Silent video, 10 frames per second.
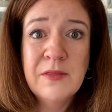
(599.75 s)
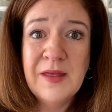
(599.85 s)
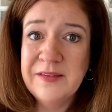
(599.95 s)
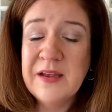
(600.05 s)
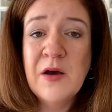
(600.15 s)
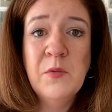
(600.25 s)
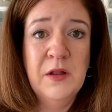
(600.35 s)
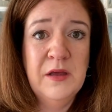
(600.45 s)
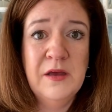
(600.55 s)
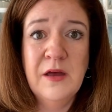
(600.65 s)
That's how
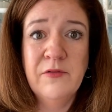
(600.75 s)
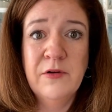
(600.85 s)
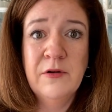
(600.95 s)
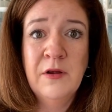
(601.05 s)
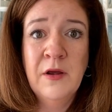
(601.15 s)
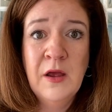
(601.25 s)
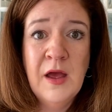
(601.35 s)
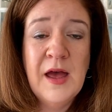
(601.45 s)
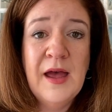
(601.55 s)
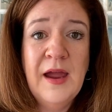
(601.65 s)
well it covered.
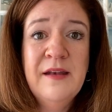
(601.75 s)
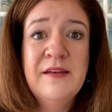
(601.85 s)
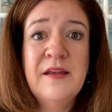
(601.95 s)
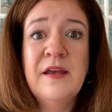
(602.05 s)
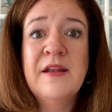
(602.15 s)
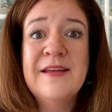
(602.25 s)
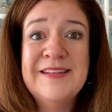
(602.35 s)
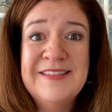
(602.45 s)
I did